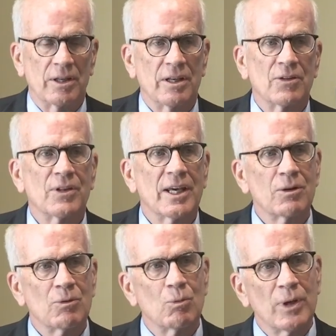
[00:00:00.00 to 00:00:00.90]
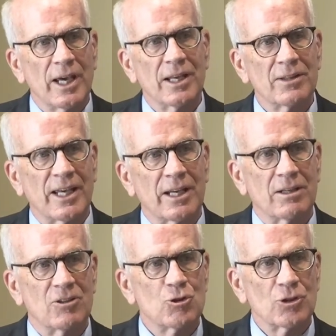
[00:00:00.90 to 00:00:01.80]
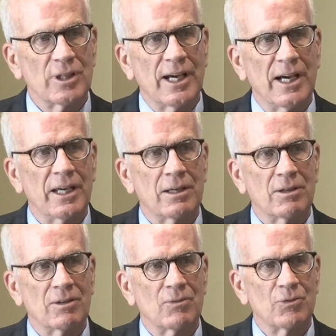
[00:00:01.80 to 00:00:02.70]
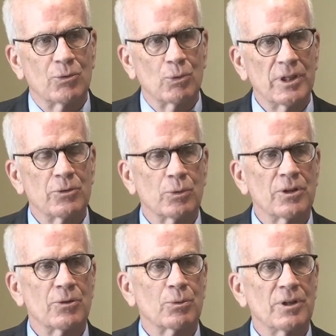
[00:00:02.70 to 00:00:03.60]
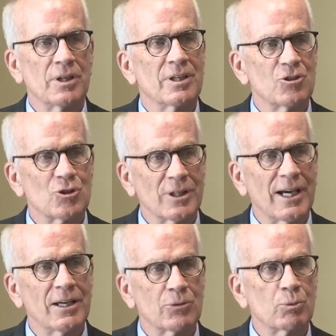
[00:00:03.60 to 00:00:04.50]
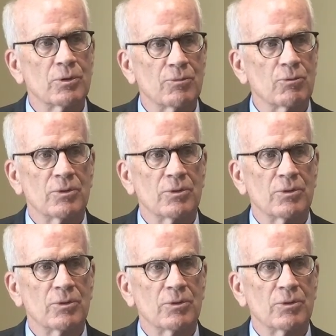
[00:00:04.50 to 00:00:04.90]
And then we had that in July of twenty twenty-three and in July of twenty